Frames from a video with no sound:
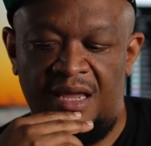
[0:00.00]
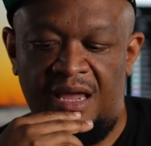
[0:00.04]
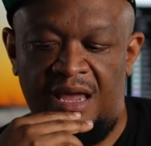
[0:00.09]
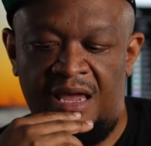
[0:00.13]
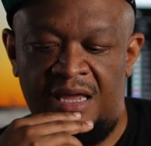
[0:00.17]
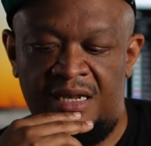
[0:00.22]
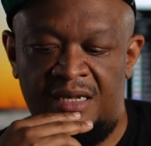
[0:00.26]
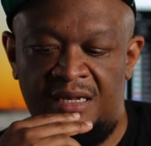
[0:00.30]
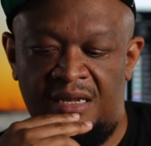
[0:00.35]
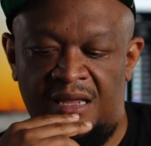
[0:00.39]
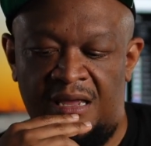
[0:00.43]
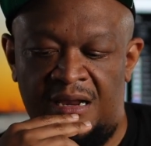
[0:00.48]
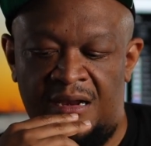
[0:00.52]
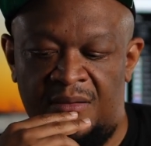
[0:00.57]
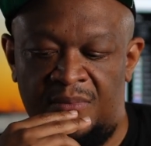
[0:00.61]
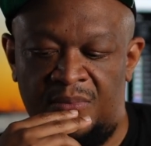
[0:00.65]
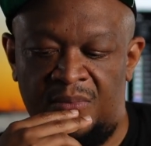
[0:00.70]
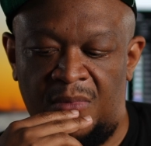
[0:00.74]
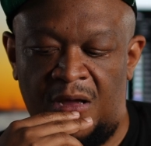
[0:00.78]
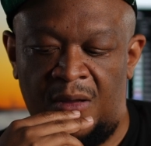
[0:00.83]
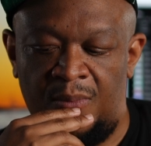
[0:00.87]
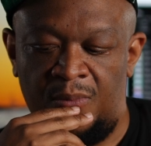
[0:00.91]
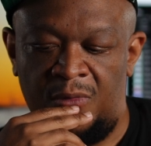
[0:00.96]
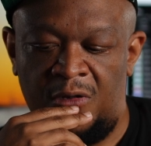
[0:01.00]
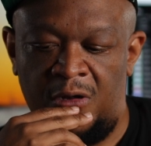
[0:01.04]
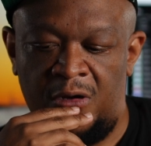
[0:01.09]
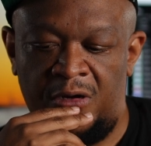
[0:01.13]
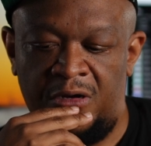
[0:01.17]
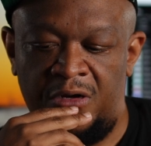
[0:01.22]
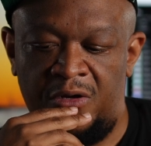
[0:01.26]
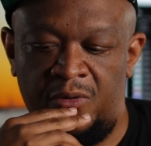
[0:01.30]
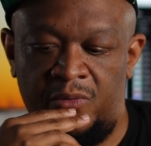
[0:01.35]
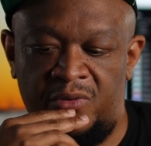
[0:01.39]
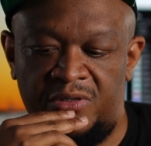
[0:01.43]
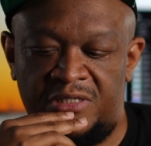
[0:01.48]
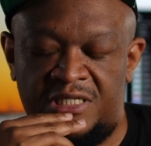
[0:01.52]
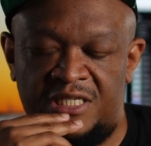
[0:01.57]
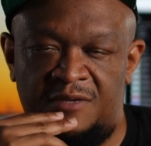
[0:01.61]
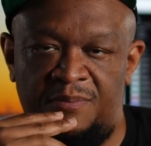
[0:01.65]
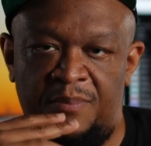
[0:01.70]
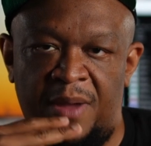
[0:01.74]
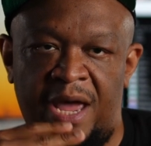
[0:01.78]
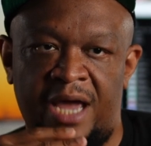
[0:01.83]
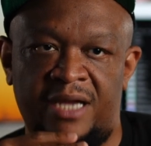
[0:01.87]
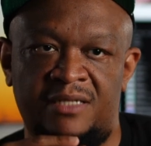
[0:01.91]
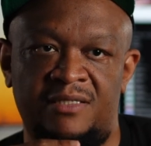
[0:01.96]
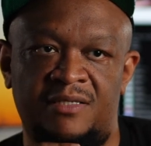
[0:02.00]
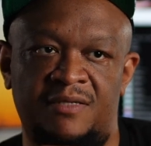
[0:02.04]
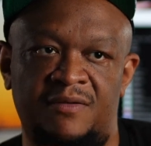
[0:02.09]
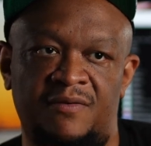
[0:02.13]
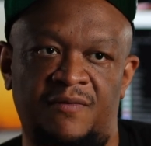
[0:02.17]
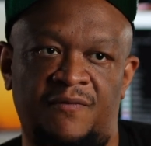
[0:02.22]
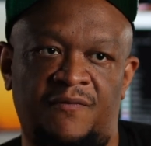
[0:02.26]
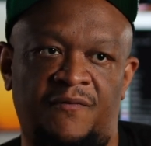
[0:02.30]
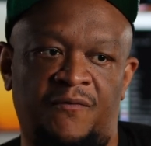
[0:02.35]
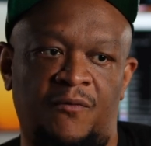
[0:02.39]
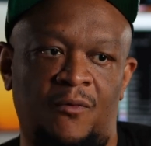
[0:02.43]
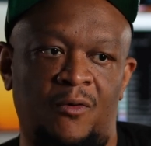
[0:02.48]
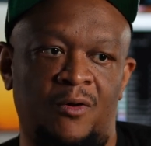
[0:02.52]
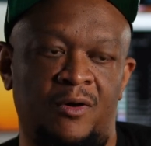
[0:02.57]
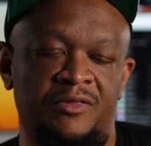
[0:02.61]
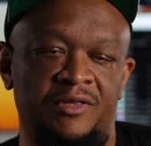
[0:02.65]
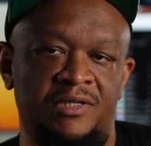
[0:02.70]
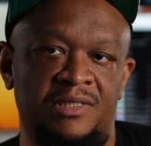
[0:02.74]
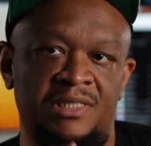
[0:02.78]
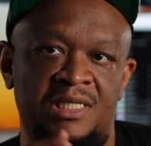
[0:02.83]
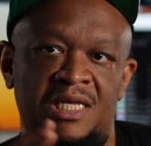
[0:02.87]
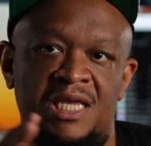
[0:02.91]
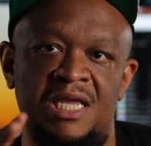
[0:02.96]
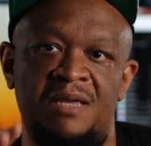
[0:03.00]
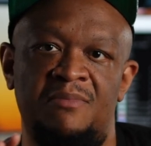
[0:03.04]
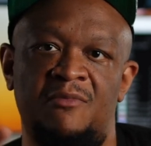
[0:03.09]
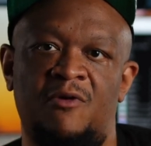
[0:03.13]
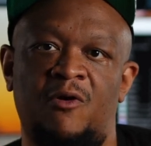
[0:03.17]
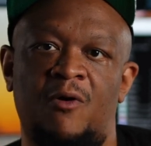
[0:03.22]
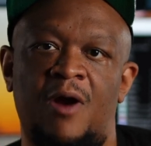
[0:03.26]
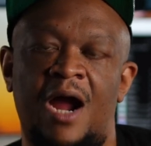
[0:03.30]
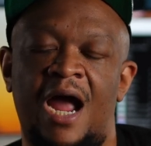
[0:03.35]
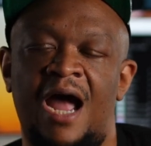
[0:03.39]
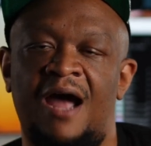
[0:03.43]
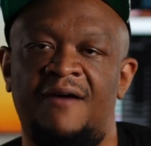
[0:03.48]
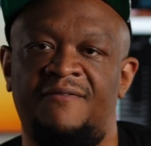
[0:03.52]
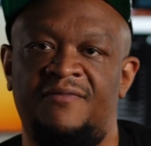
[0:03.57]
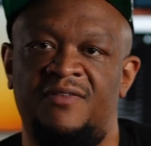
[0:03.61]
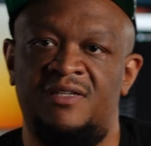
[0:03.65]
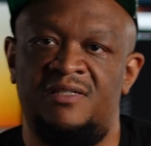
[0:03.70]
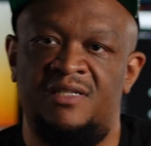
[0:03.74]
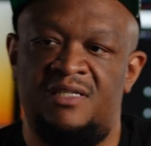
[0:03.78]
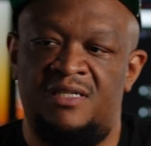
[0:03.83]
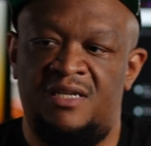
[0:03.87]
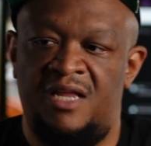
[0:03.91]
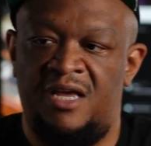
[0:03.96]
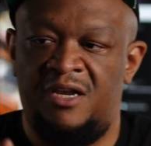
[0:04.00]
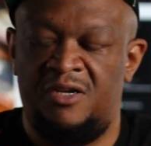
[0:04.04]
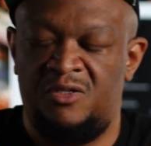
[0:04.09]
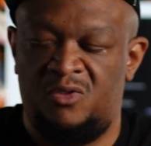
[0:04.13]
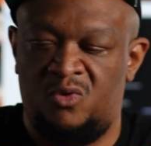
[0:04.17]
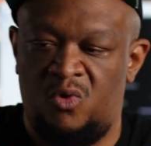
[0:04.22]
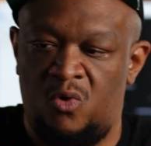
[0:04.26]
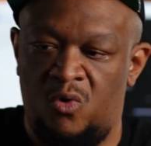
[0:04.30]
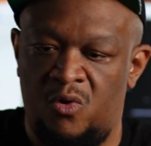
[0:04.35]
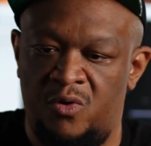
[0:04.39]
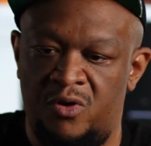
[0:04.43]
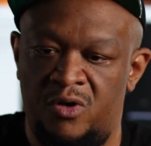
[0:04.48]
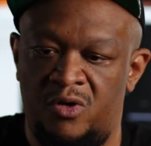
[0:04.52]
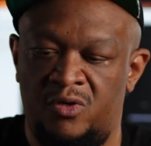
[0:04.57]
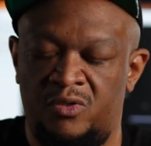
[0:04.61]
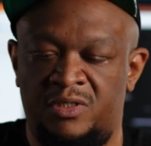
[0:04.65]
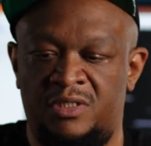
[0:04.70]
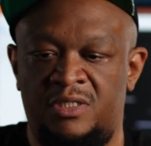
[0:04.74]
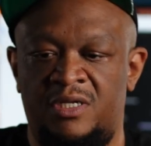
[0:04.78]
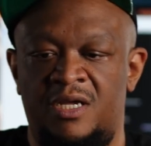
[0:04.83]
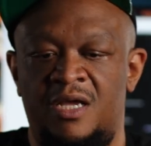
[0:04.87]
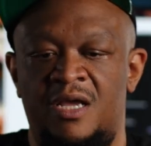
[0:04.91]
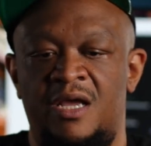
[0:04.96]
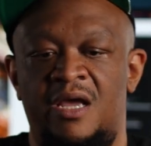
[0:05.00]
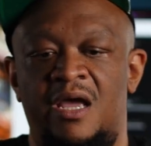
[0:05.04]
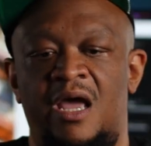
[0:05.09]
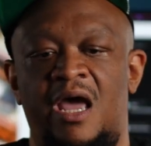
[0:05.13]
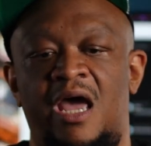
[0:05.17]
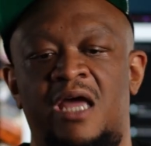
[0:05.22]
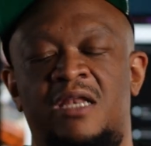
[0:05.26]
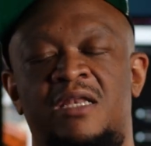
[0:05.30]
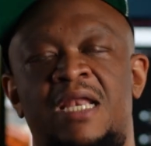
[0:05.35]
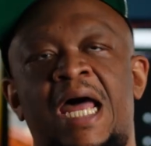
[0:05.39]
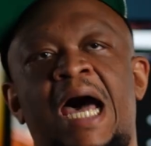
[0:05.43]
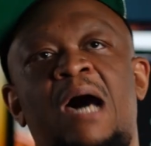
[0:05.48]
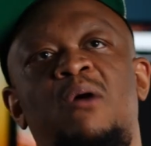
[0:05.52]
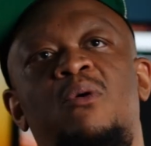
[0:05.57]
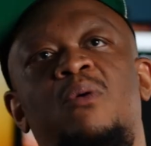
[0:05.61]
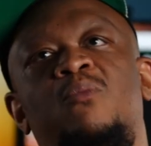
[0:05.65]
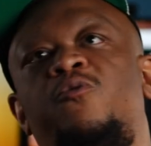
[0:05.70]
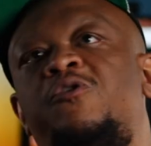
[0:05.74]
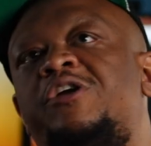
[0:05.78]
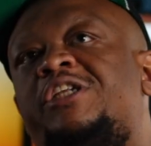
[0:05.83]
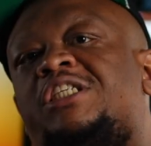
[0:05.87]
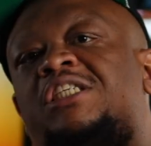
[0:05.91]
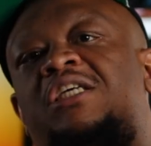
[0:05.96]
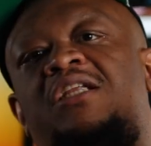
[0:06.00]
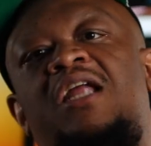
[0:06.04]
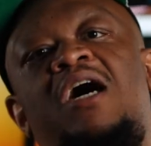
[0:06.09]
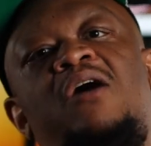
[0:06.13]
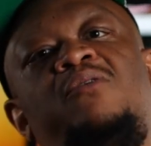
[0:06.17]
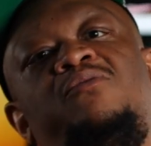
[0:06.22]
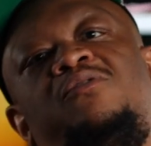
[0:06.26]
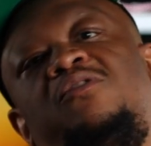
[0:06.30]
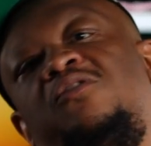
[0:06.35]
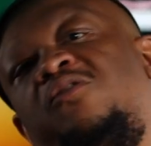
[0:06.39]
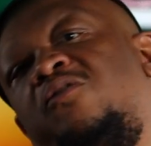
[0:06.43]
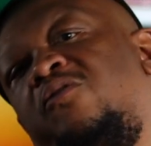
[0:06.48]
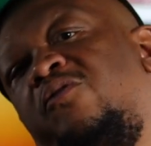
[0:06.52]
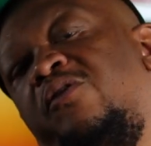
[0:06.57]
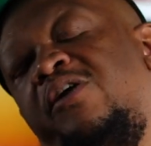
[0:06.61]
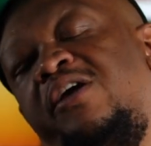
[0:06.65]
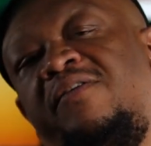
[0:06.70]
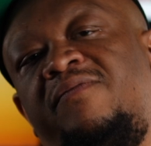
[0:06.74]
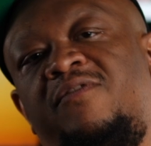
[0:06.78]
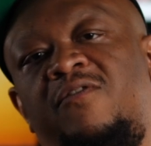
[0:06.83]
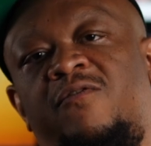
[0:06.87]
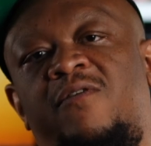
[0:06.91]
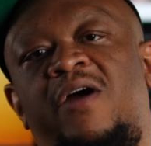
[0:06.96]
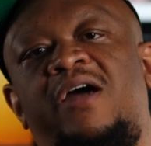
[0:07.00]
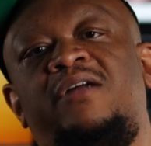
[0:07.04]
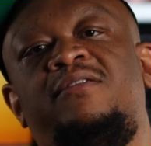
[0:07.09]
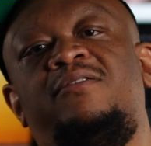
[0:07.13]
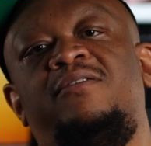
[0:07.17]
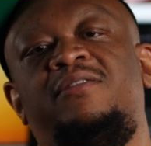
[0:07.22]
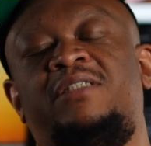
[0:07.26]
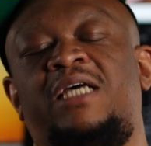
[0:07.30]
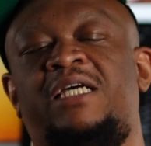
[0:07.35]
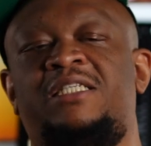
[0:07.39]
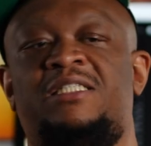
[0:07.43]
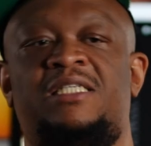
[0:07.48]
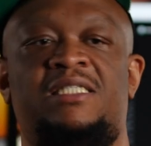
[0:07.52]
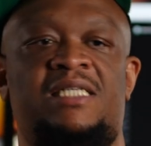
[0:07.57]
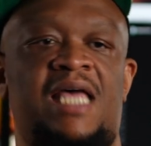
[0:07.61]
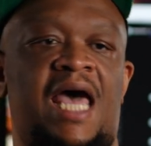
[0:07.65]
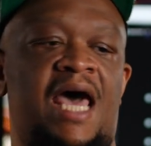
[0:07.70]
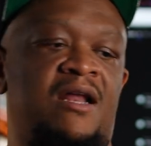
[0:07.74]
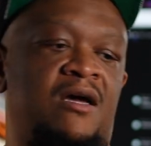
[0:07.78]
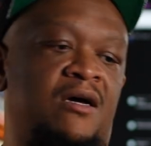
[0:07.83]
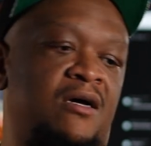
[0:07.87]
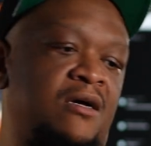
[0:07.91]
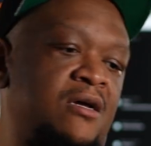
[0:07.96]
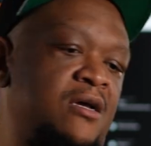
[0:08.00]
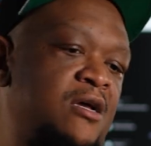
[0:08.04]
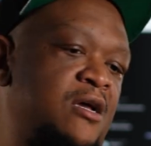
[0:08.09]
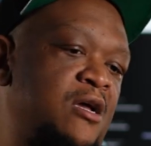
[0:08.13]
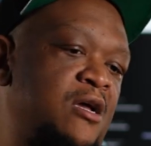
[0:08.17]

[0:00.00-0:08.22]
And I'm learning respect for the team craft in editorial. And now I'm reaching out to creative directors. I just had a